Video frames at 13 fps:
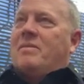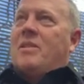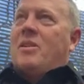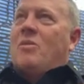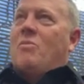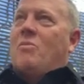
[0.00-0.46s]

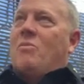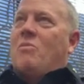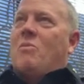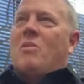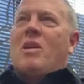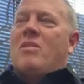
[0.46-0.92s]
you know,
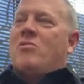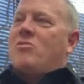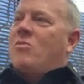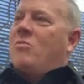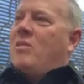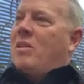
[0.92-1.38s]
we're not
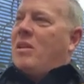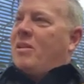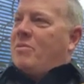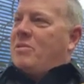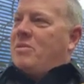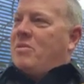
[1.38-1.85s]
sure we
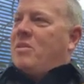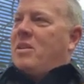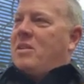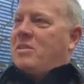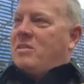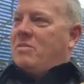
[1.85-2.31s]
like what you
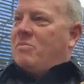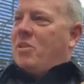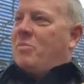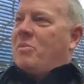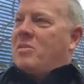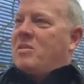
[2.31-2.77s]
guys
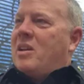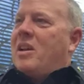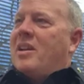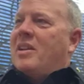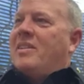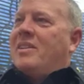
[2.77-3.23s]

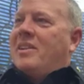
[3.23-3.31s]
represent.